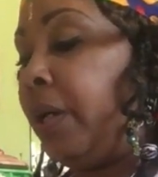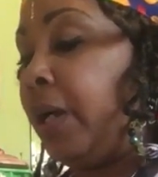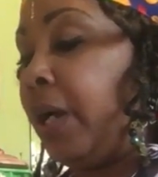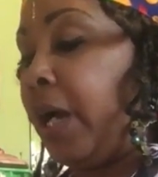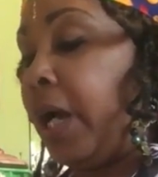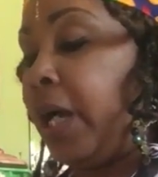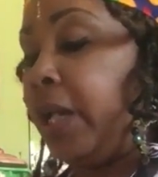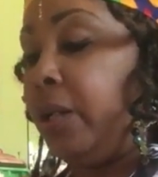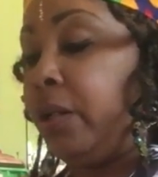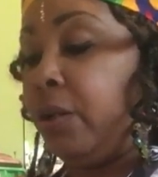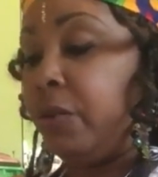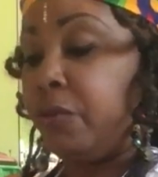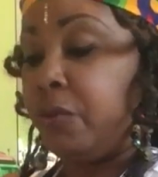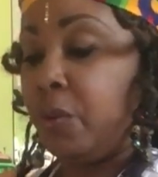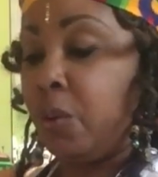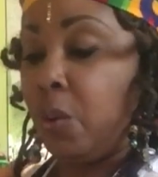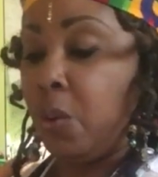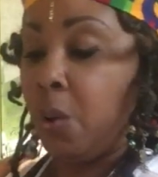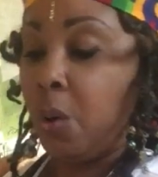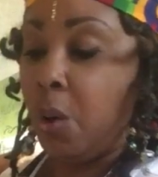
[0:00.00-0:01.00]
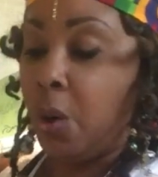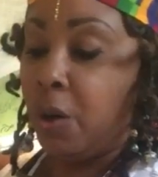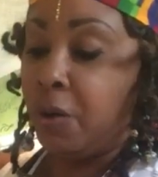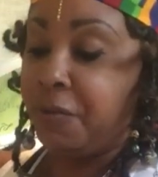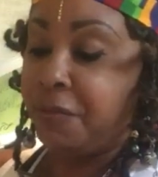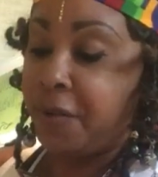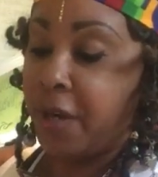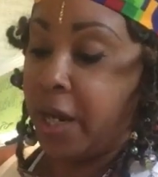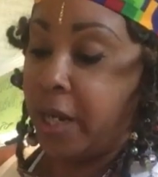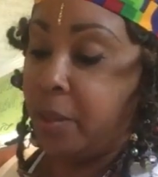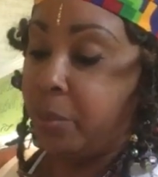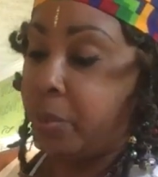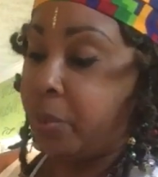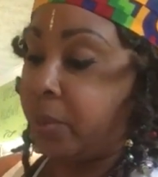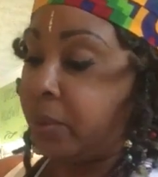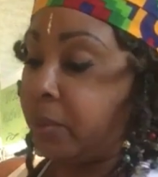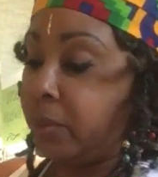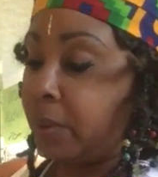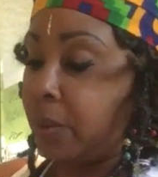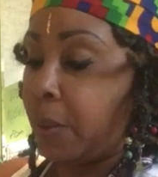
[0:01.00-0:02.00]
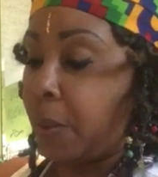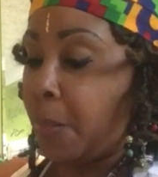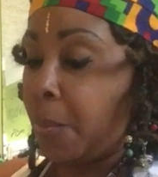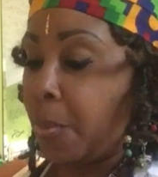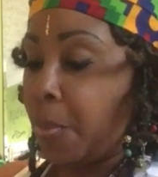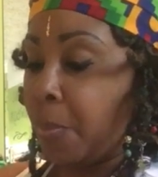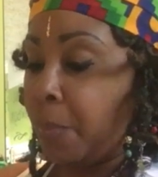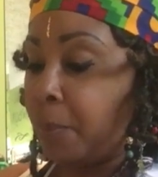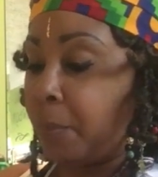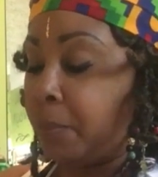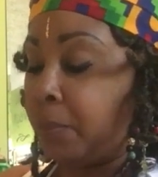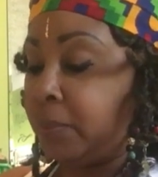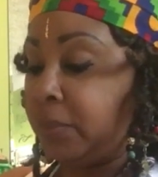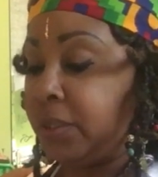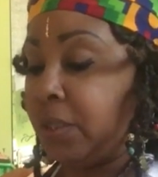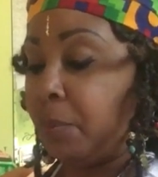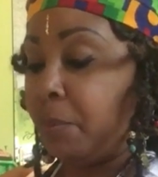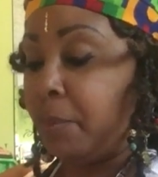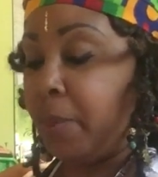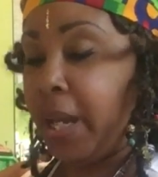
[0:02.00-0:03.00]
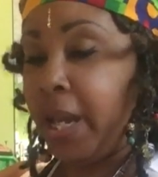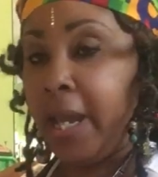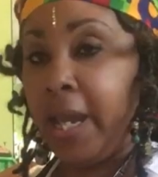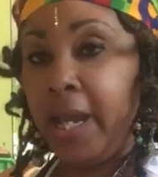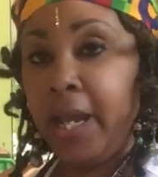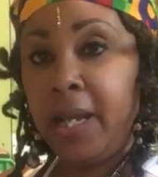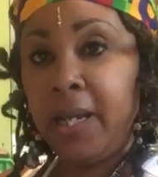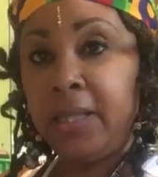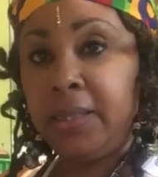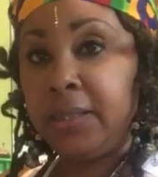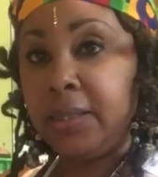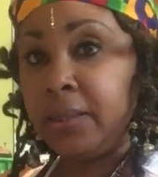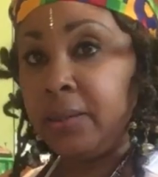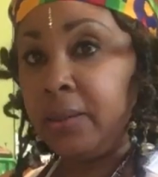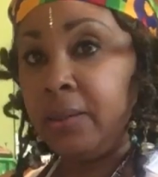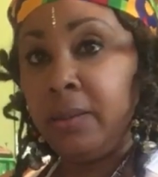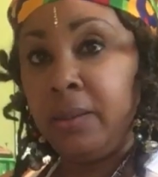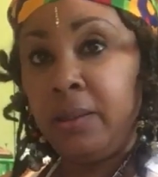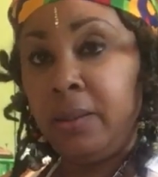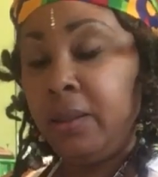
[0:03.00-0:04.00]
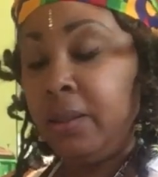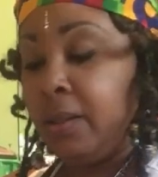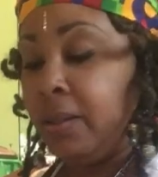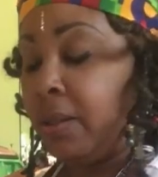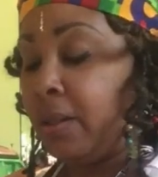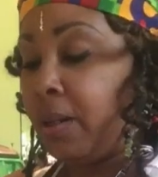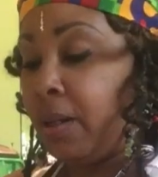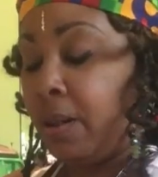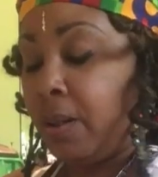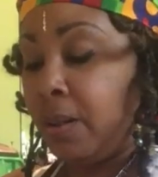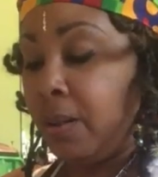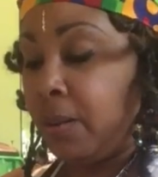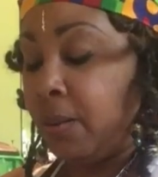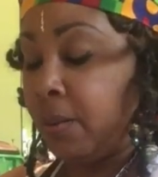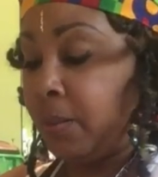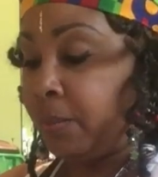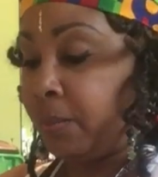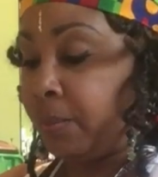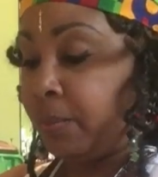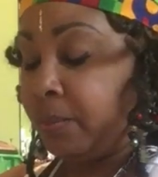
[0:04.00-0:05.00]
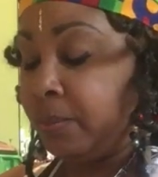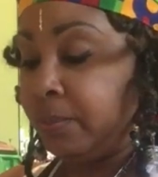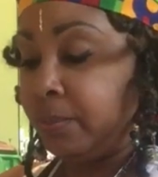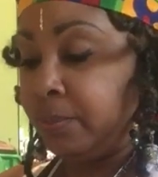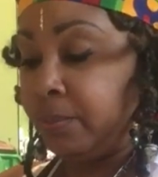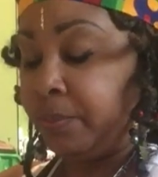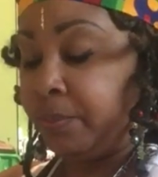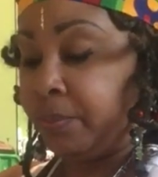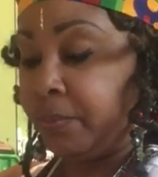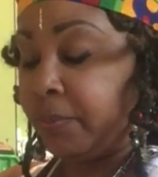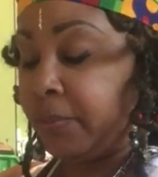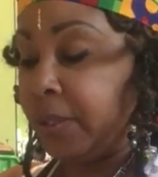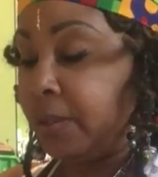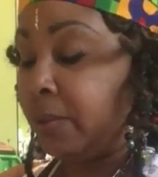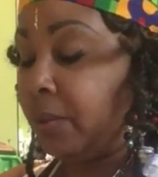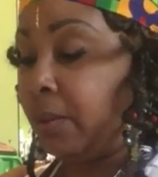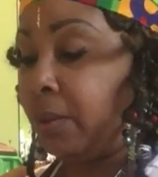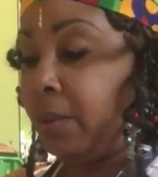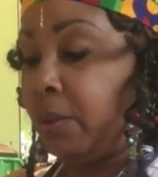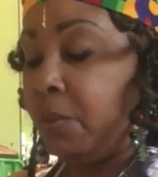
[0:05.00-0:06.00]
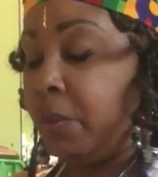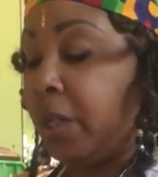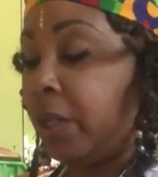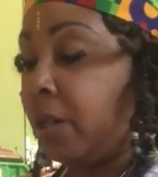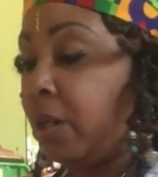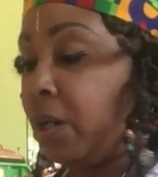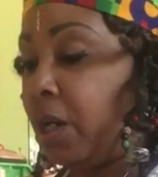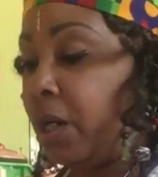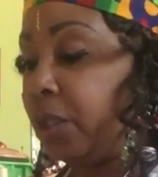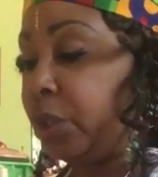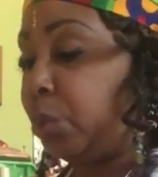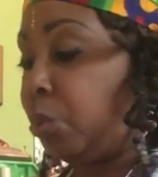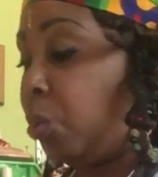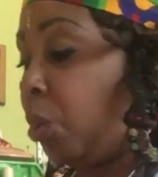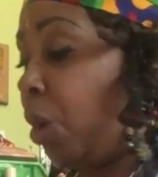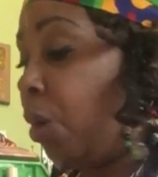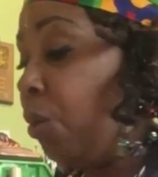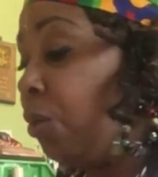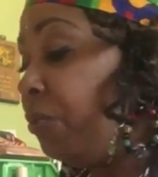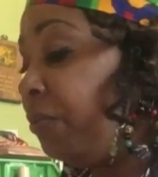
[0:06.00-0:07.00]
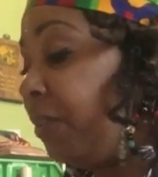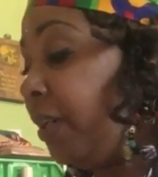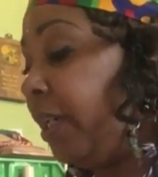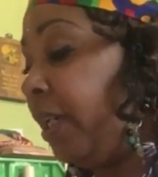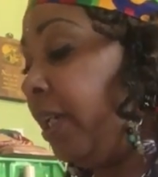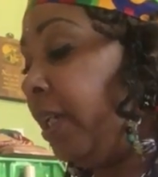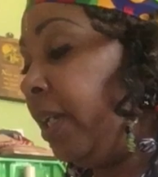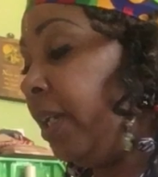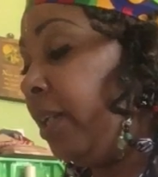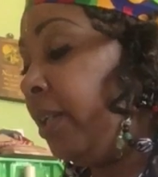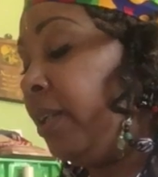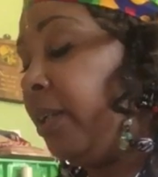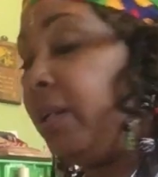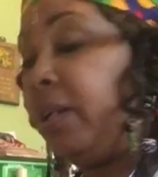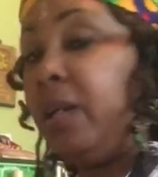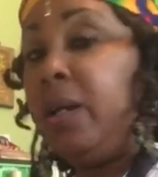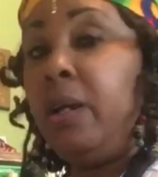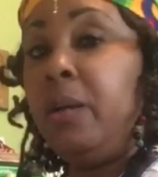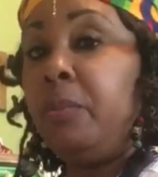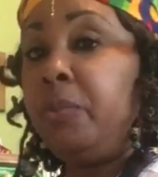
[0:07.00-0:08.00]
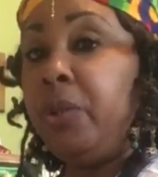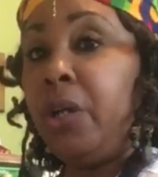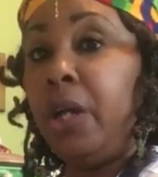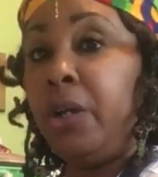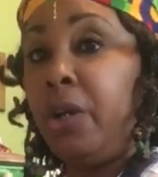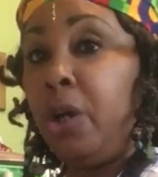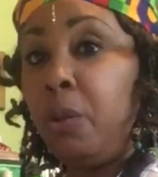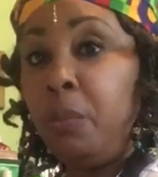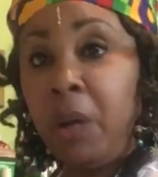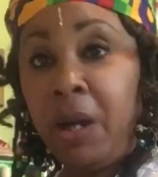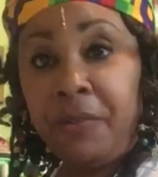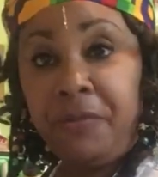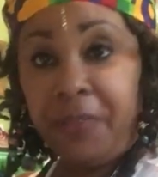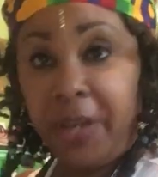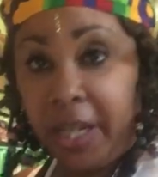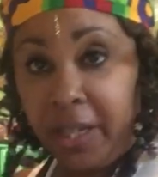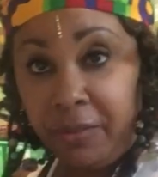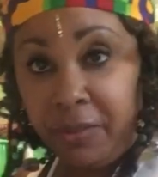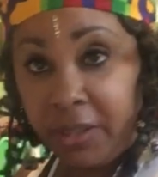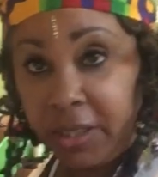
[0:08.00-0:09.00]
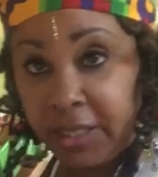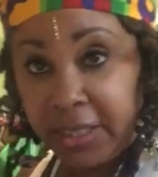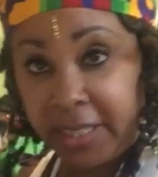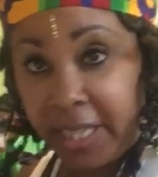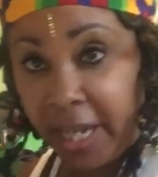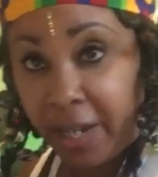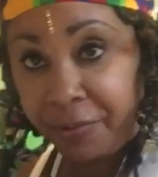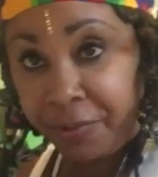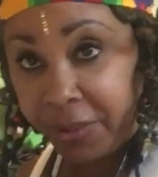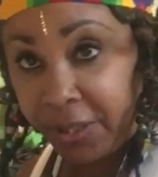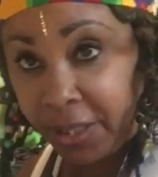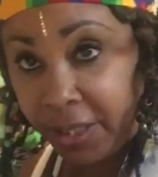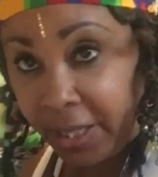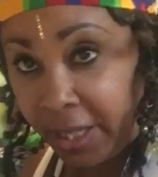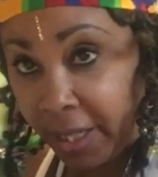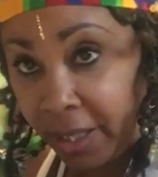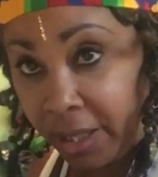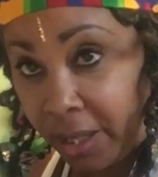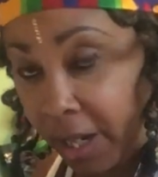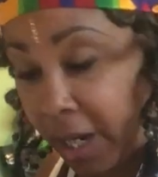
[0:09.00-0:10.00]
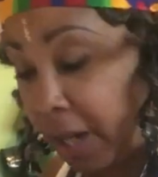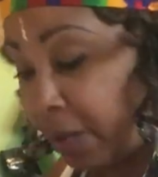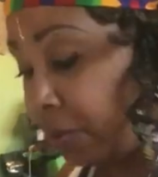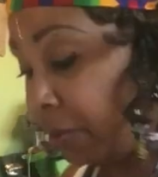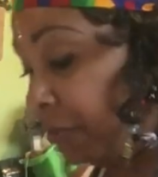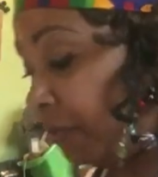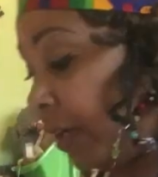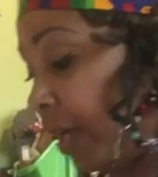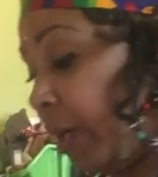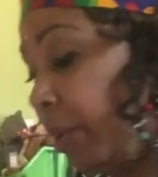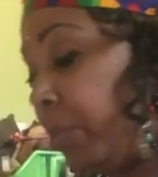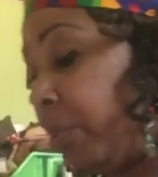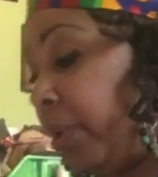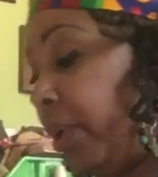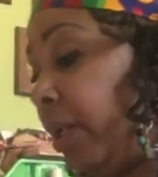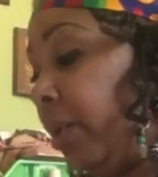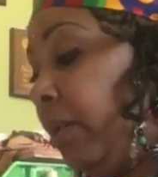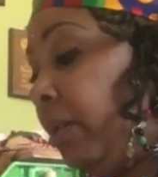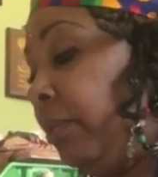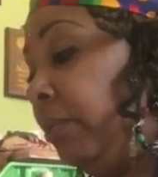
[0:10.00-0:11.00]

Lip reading: I love all fiber. The mask, oh my gosh, woven. Y'all know my favorite is African Ankara fabric.